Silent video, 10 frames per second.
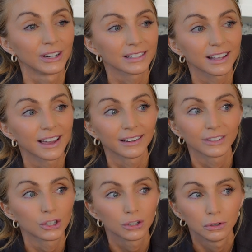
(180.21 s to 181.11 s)
It's
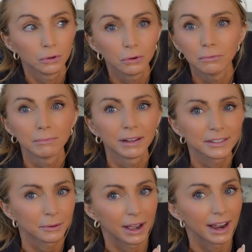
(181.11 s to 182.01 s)
like 2
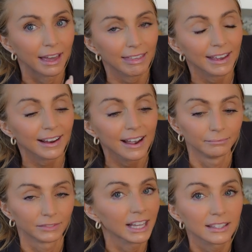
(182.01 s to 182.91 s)
months away, I think.
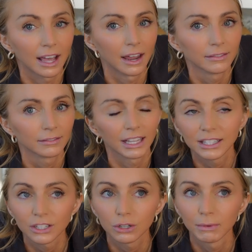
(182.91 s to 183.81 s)
Less than
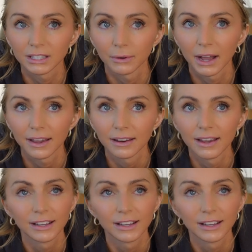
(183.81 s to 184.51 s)
2 months away.